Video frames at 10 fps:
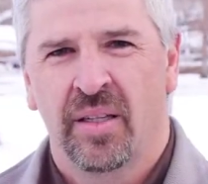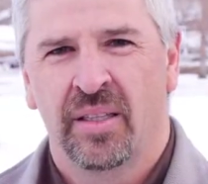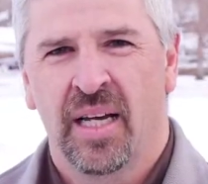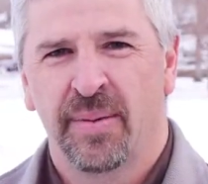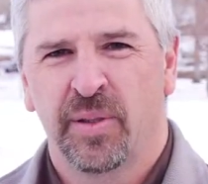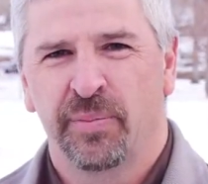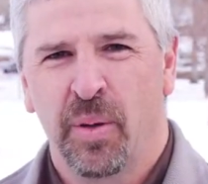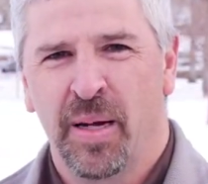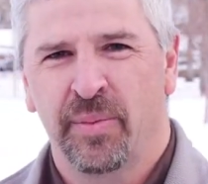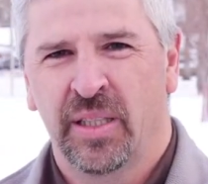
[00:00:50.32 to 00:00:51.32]
the types of
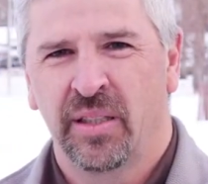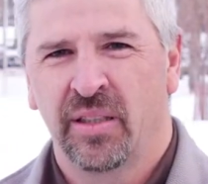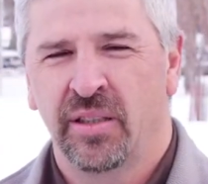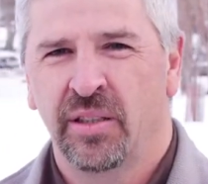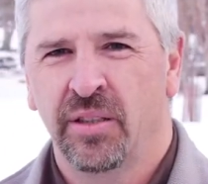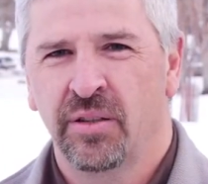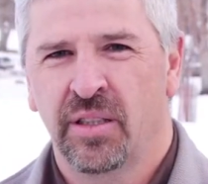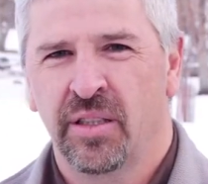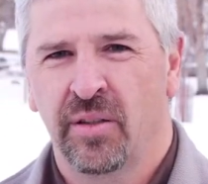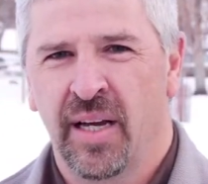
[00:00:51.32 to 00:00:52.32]
plant material you
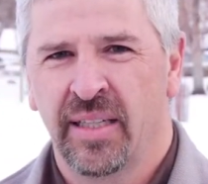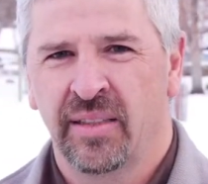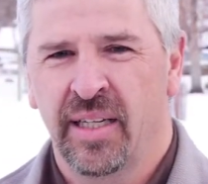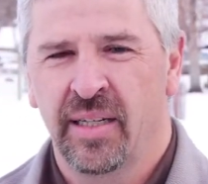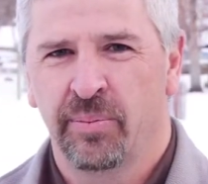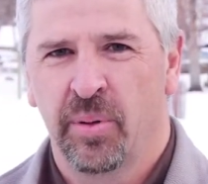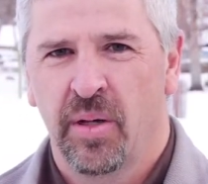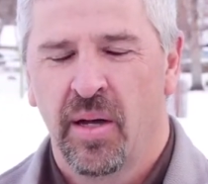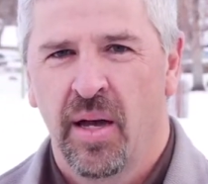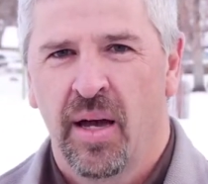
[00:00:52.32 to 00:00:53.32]
use in your landscape.
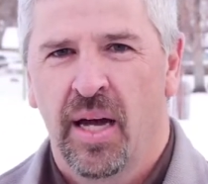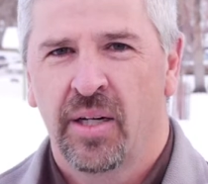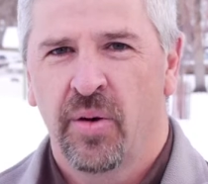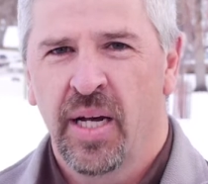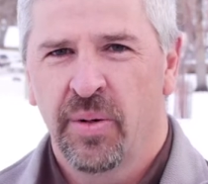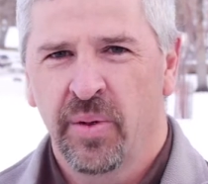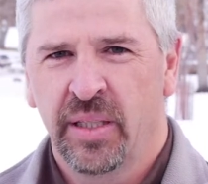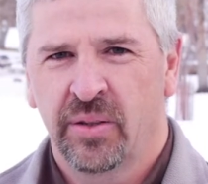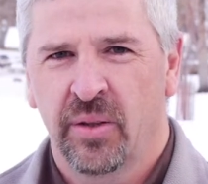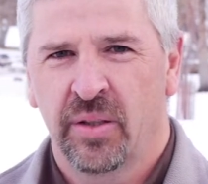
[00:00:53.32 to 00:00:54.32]
A great
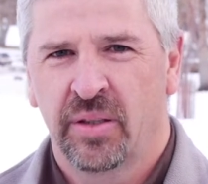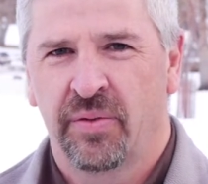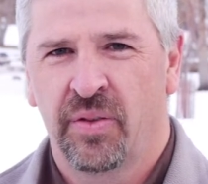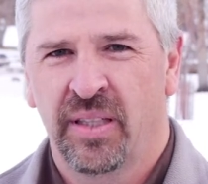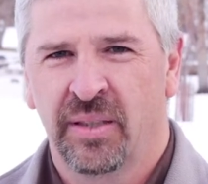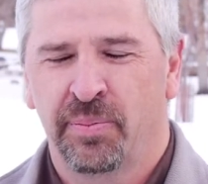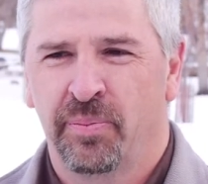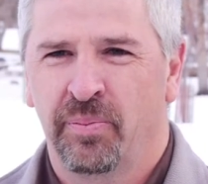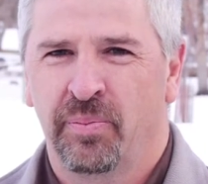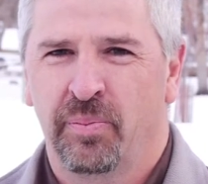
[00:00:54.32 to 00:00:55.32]
resource for this
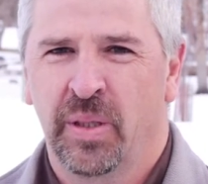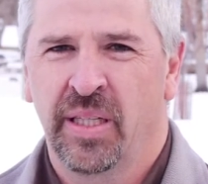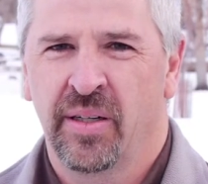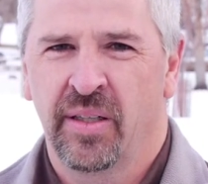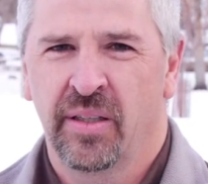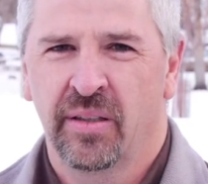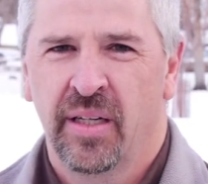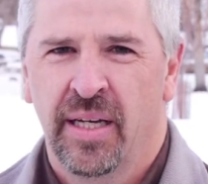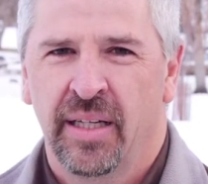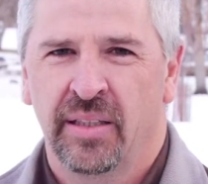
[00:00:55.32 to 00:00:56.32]
material
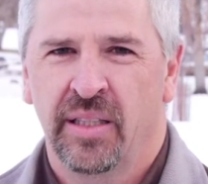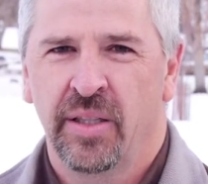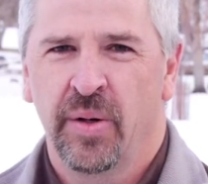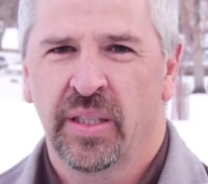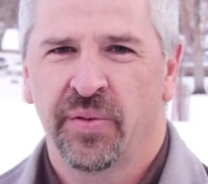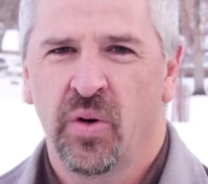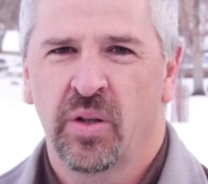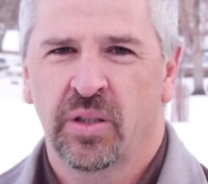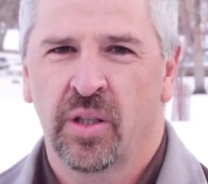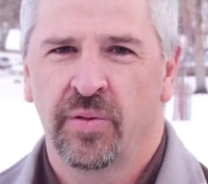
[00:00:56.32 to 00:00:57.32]
is the U.S.
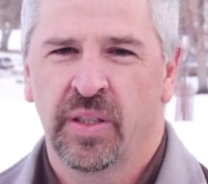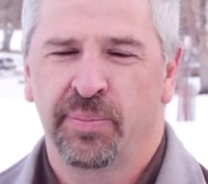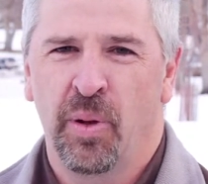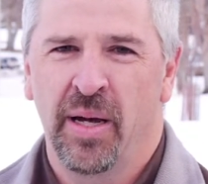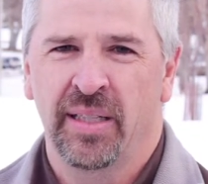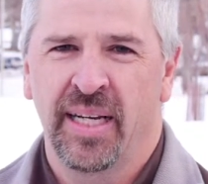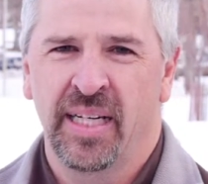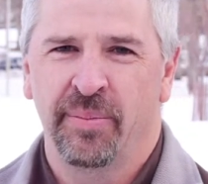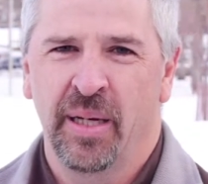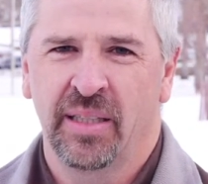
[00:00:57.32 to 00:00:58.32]
Forest Service Plant
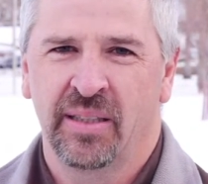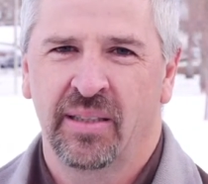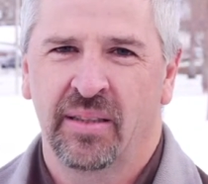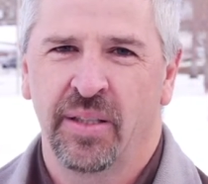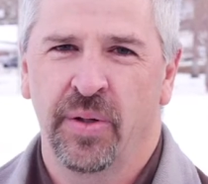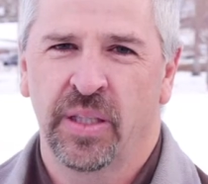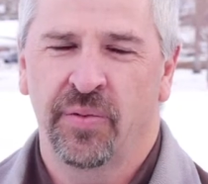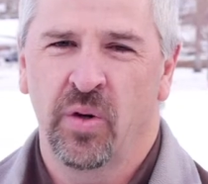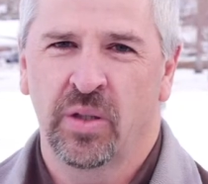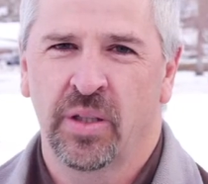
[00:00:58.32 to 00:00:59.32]
Database. The U.S.
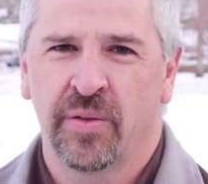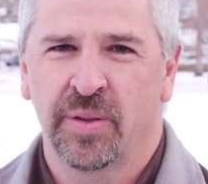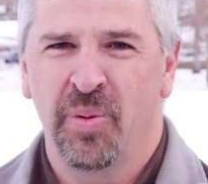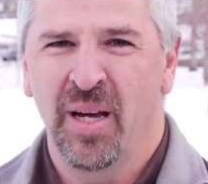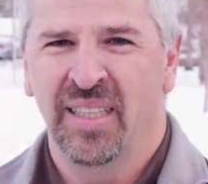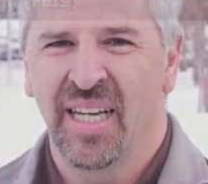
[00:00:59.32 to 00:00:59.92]
Forest Service Plant